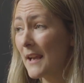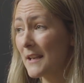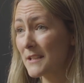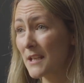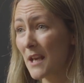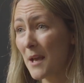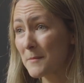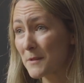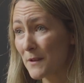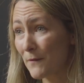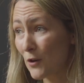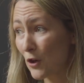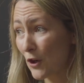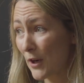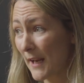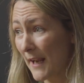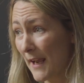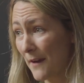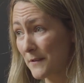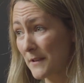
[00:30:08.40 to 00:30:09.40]
in terms of
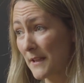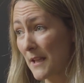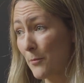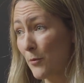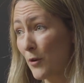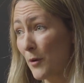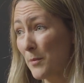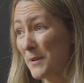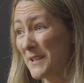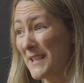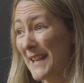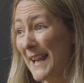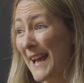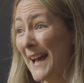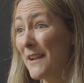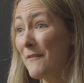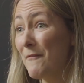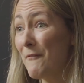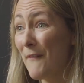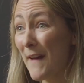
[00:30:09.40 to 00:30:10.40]
looking after their property
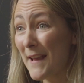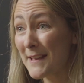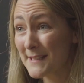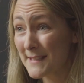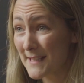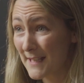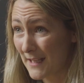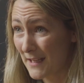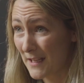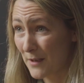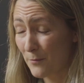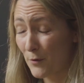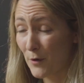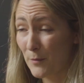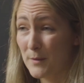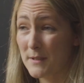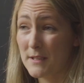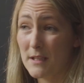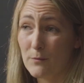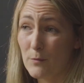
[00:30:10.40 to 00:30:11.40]
and investing in their
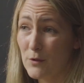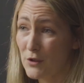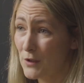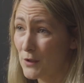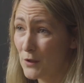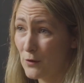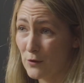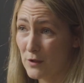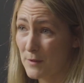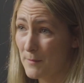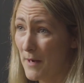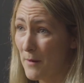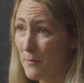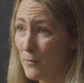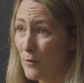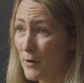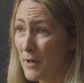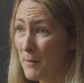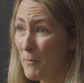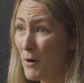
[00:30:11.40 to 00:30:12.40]
property. We just talked about
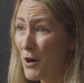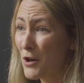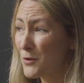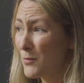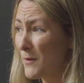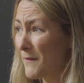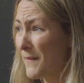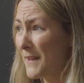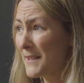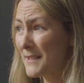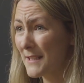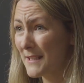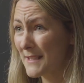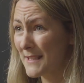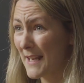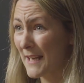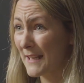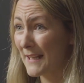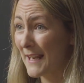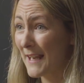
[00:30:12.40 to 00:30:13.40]
Morton in Marsh. We invested
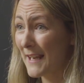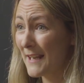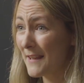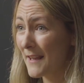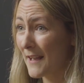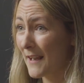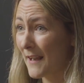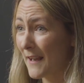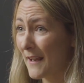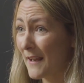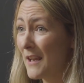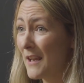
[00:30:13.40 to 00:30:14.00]
10K there.